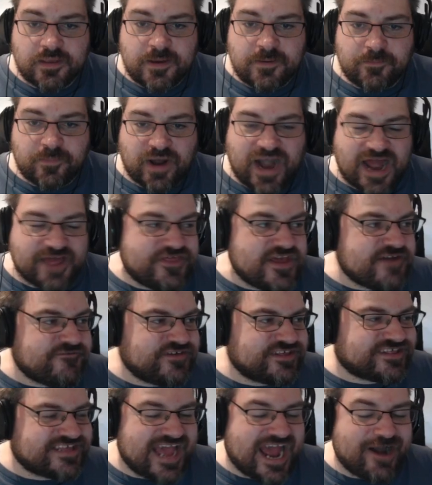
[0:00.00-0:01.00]
But I think if we
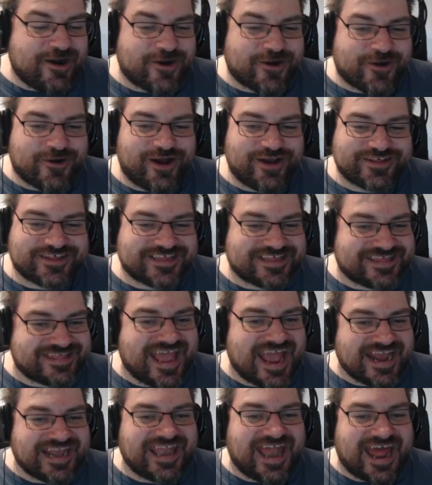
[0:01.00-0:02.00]
see Heracross,
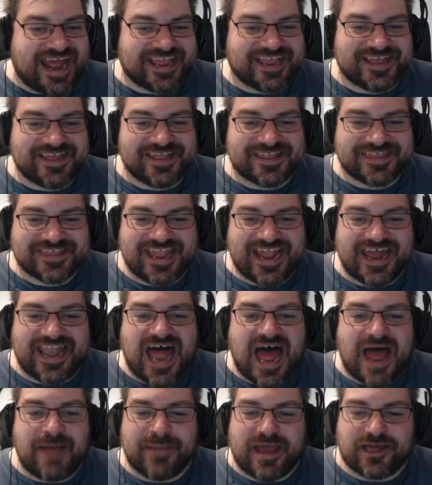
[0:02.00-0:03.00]
then, like, the
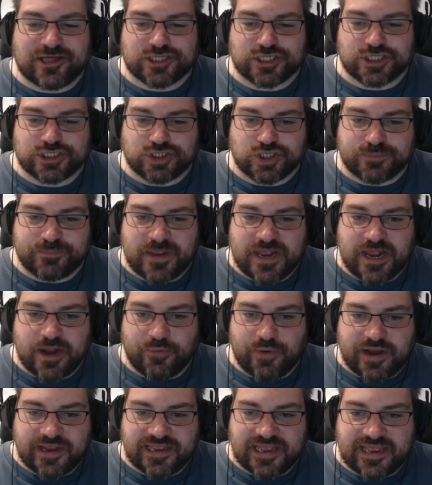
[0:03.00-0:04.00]
alarm bells should be
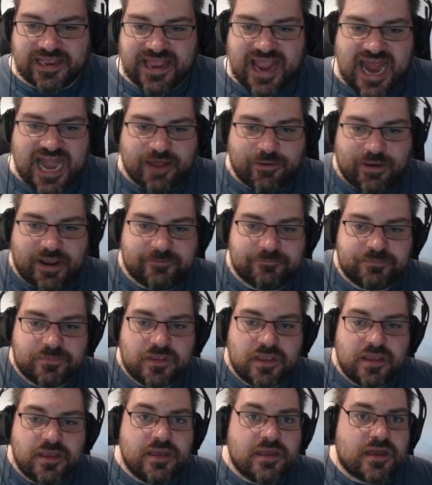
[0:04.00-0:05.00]
ringing. Anyway,
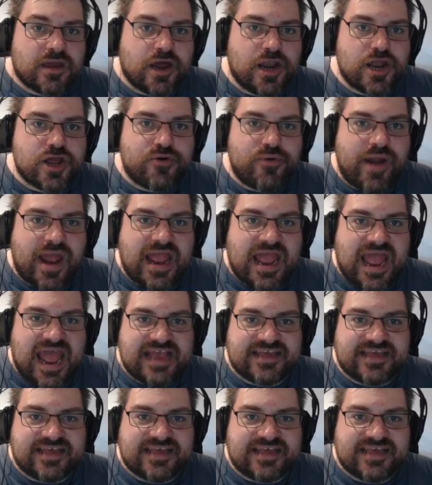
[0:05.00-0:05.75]
I'm going to create a